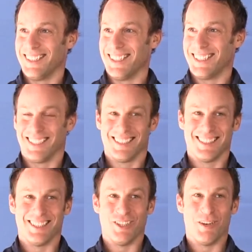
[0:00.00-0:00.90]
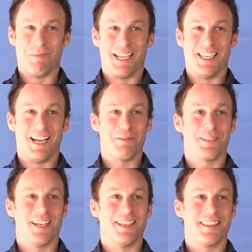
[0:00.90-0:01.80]
like, you're my life
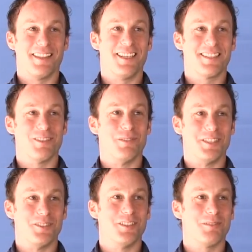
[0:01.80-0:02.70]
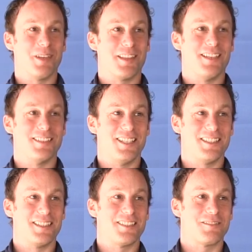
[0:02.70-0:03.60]
kind of thing. So we do it with our
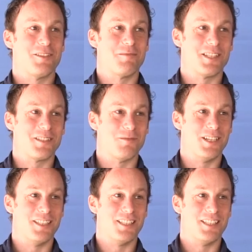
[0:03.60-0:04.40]
data streams as well.